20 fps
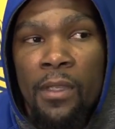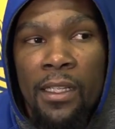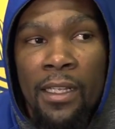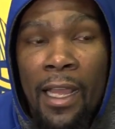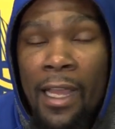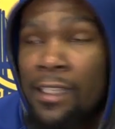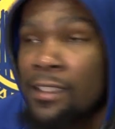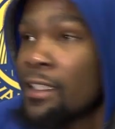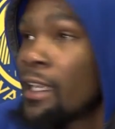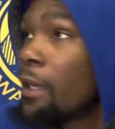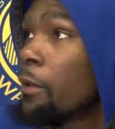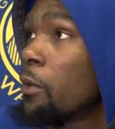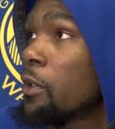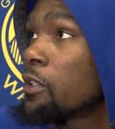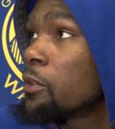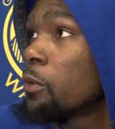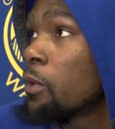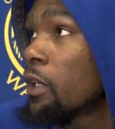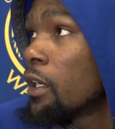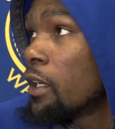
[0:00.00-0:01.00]
Last night
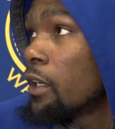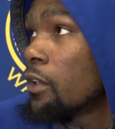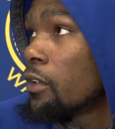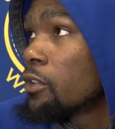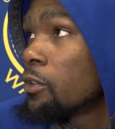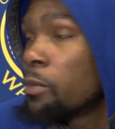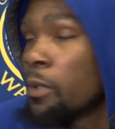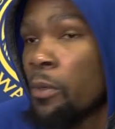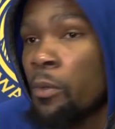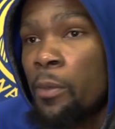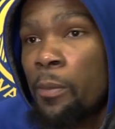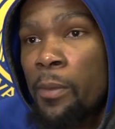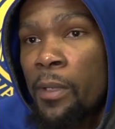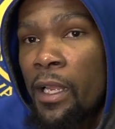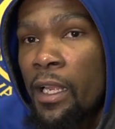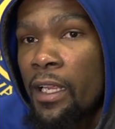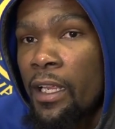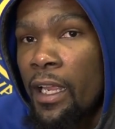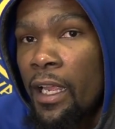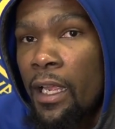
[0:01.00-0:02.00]
wasn't one of those, but we
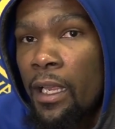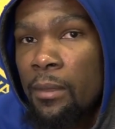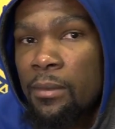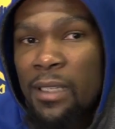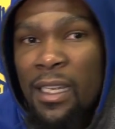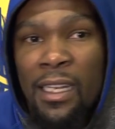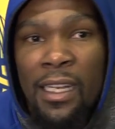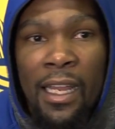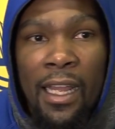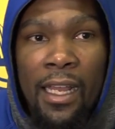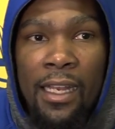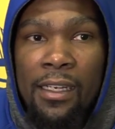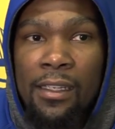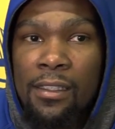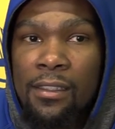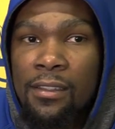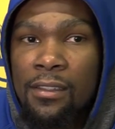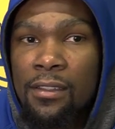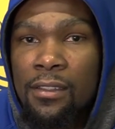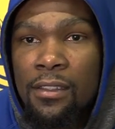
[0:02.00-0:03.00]
played games, Atlanta,
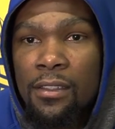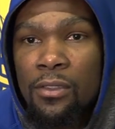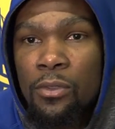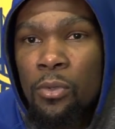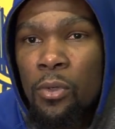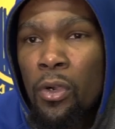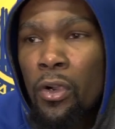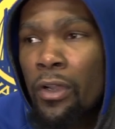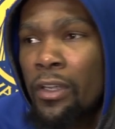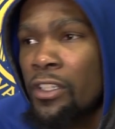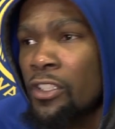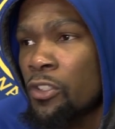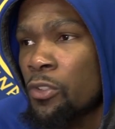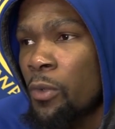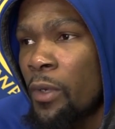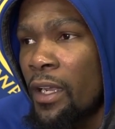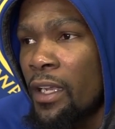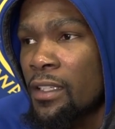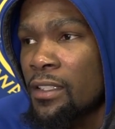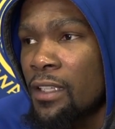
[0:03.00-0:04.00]
New Orleans
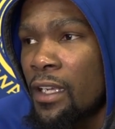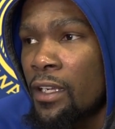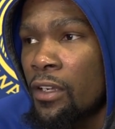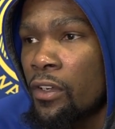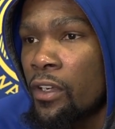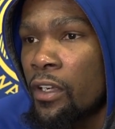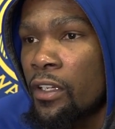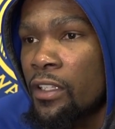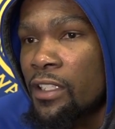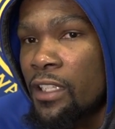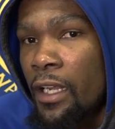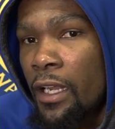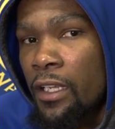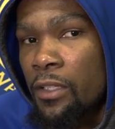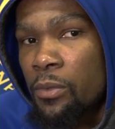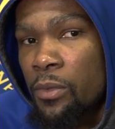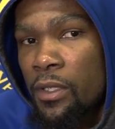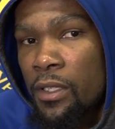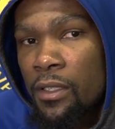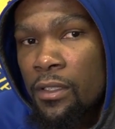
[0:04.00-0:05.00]
twice. I know they're
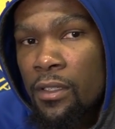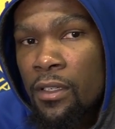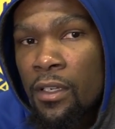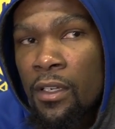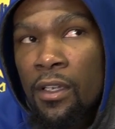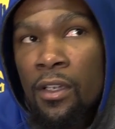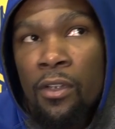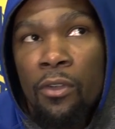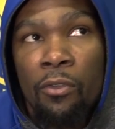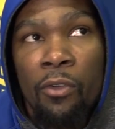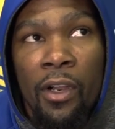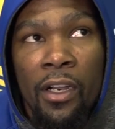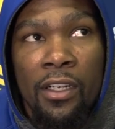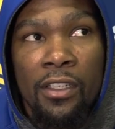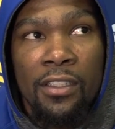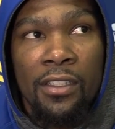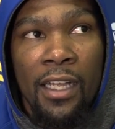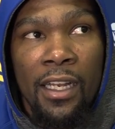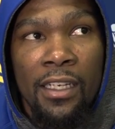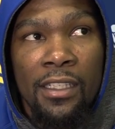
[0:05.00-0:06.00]
teams with
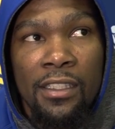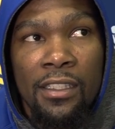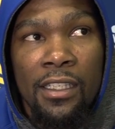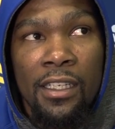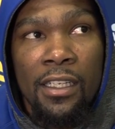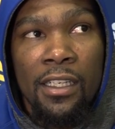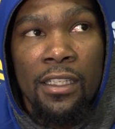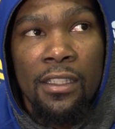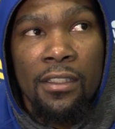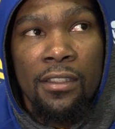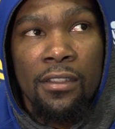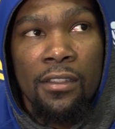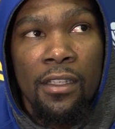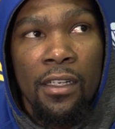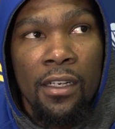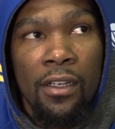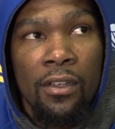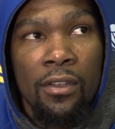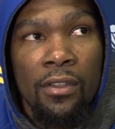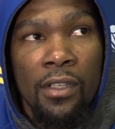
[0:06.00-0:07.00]
records not as good as
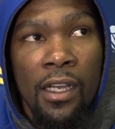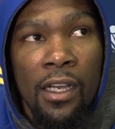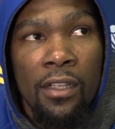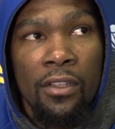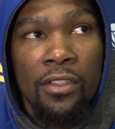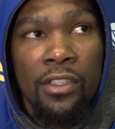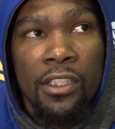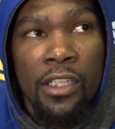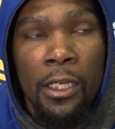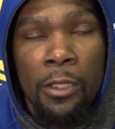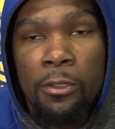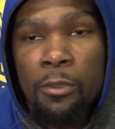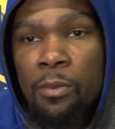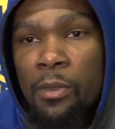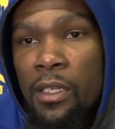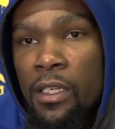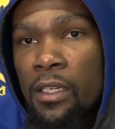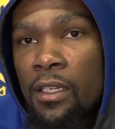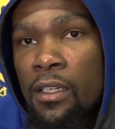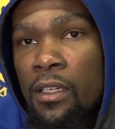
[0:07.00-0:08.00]
the other teams,
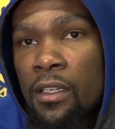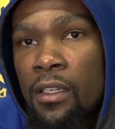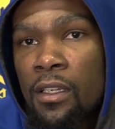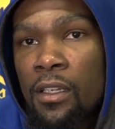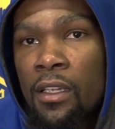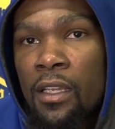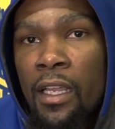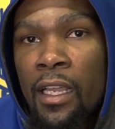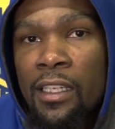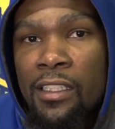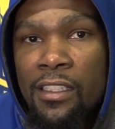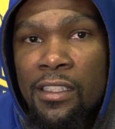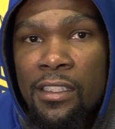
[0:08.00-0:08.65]
but it's